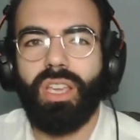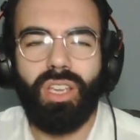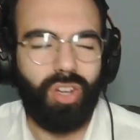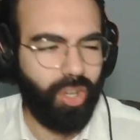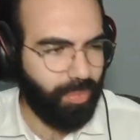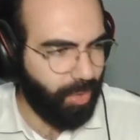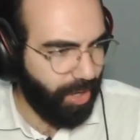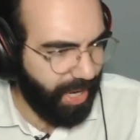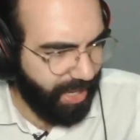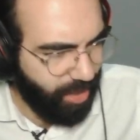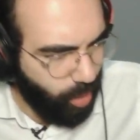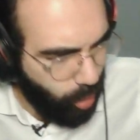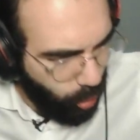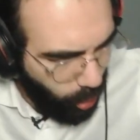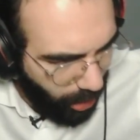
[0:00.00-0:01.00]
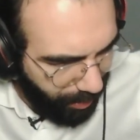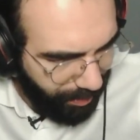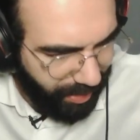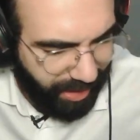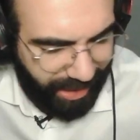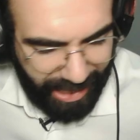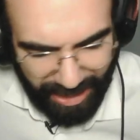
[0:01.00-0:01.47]
on more extreme
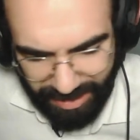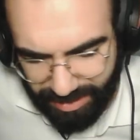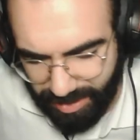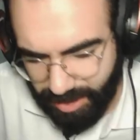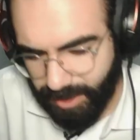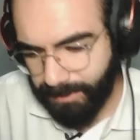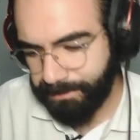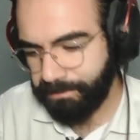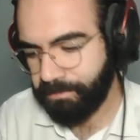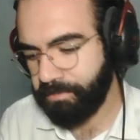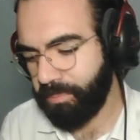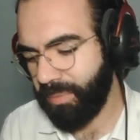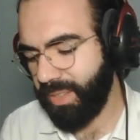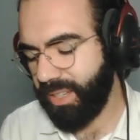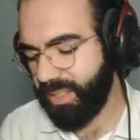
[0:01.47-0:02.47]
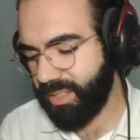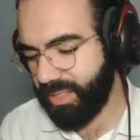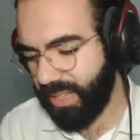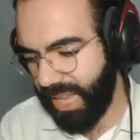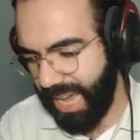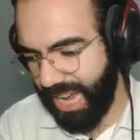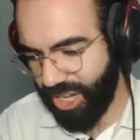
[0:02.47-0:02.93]
cases,
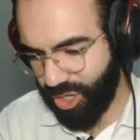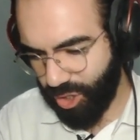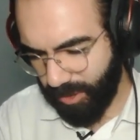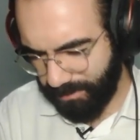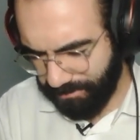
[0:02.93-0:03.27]
slash